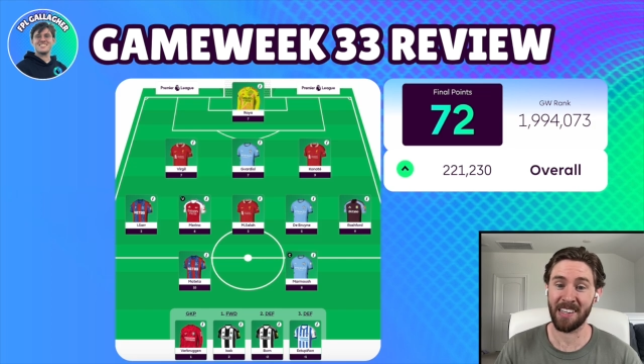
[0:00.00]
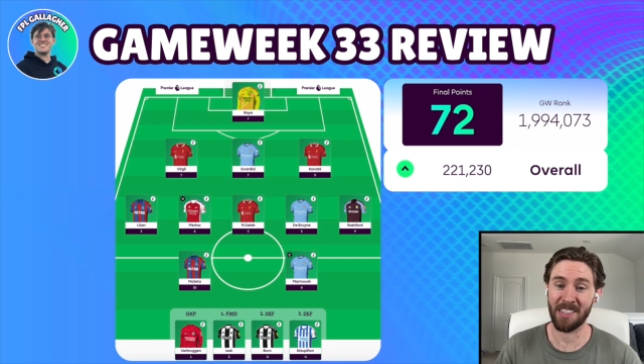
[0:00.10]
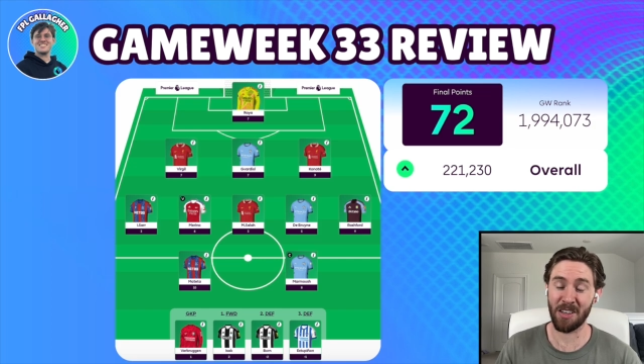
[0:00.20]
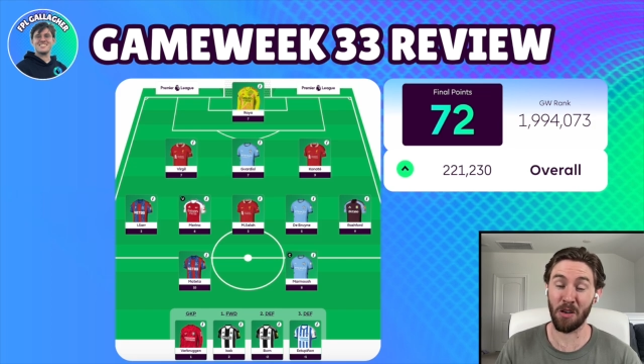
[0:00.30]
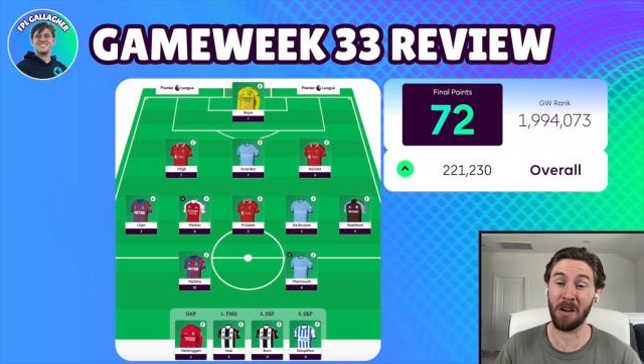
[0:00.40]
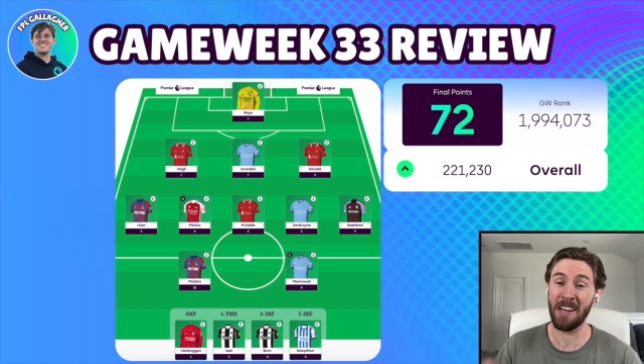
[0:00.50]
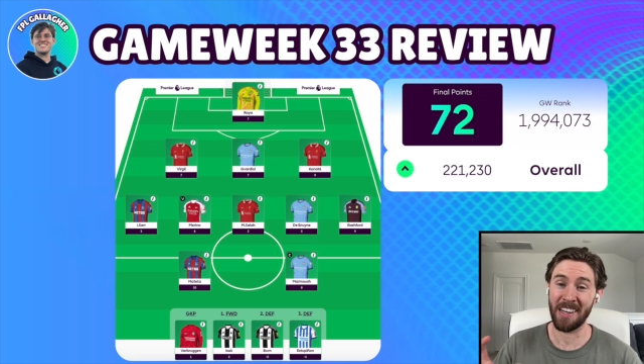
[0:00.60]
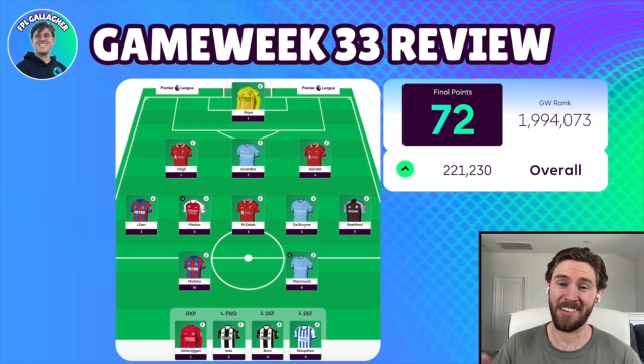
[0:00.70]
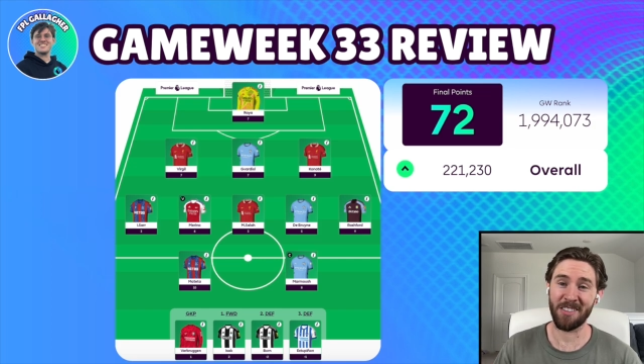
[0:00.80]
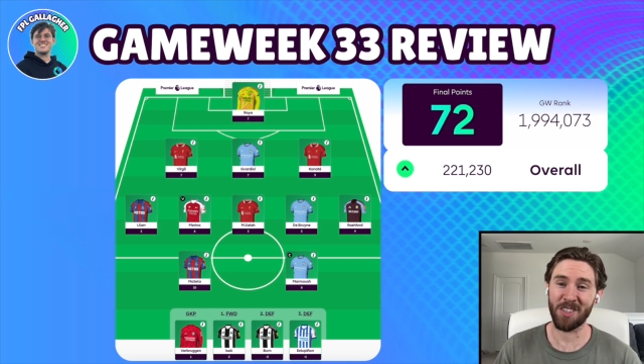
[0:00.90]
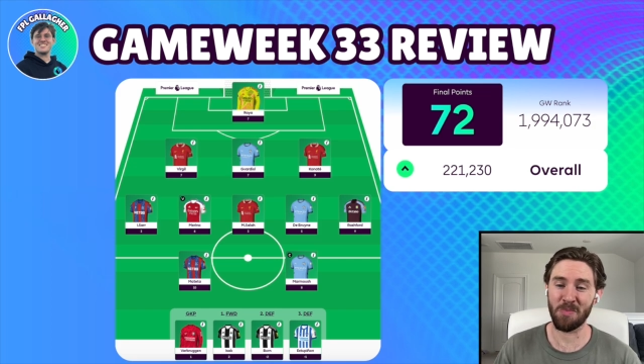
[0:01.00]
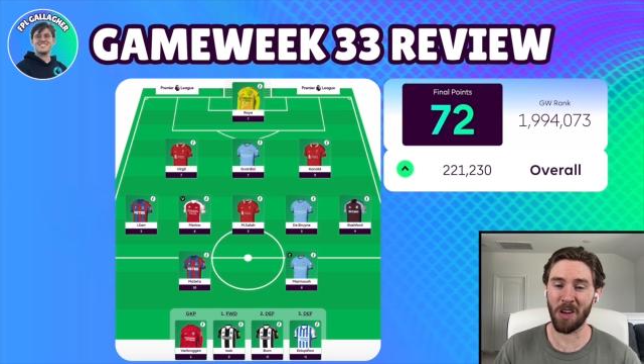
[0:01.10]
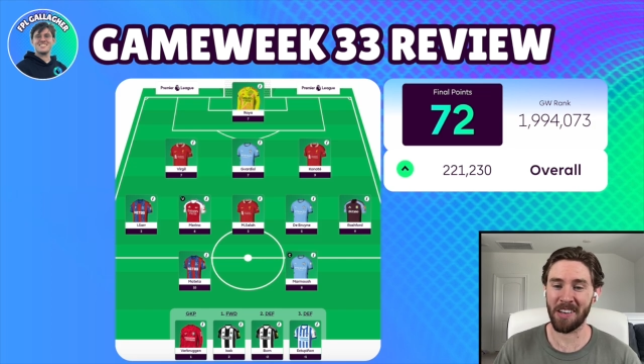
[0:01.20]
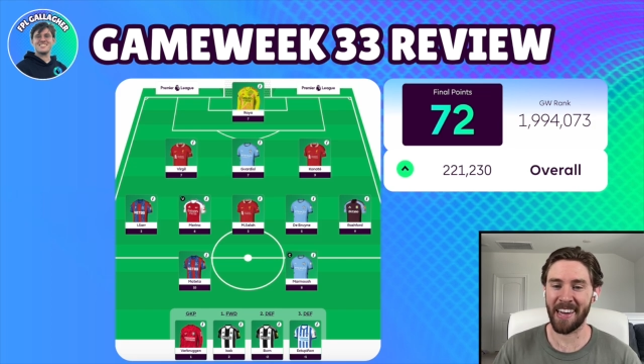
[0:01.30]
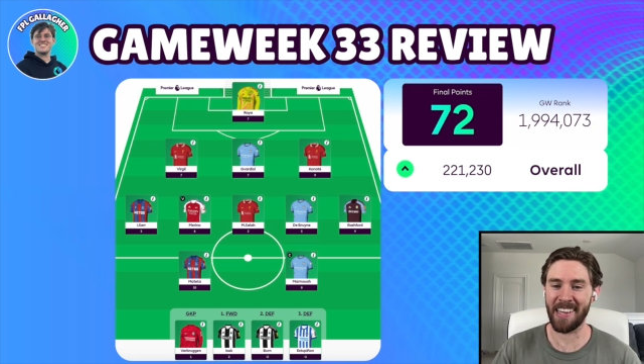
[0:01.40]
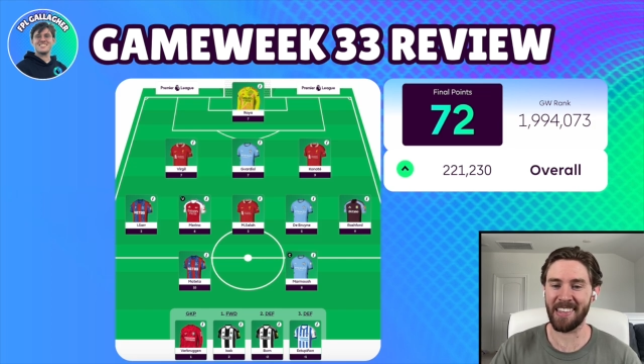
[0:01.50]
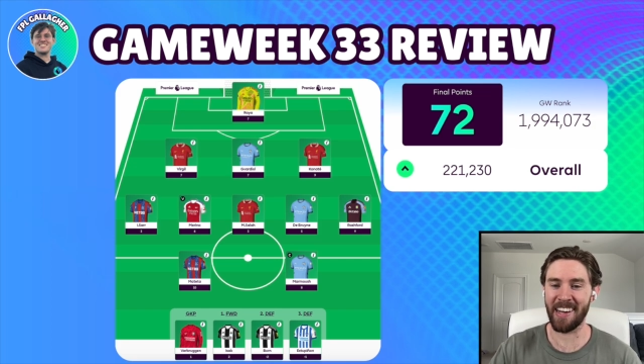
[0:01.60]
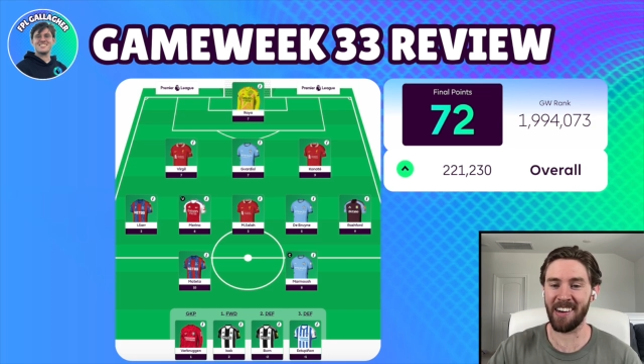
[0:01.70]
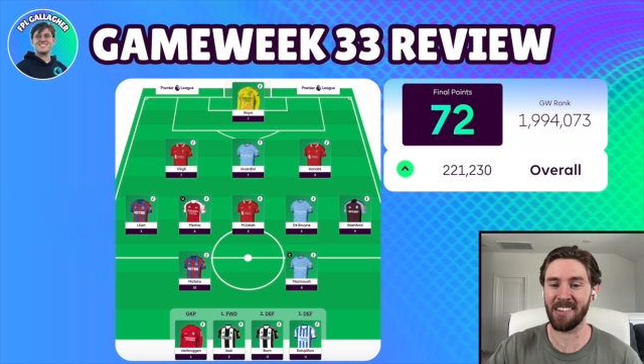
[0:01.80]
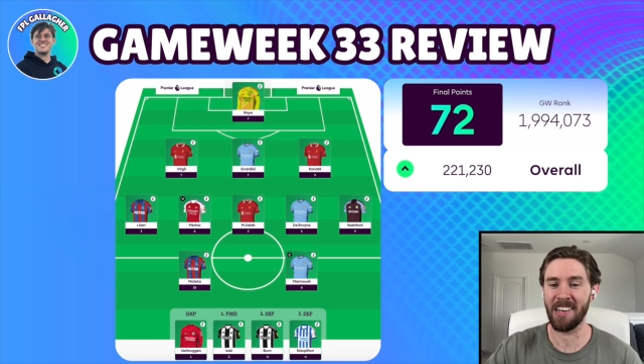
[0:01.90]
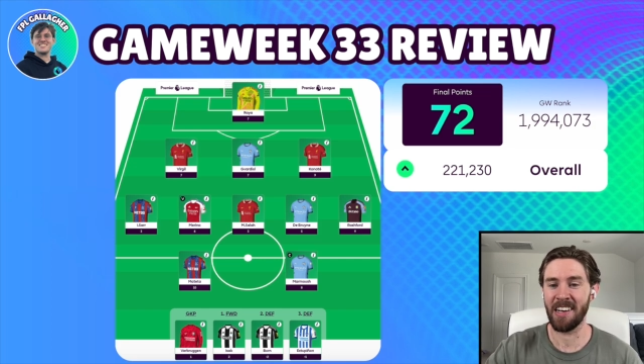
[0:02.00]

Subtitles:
So another small gain there.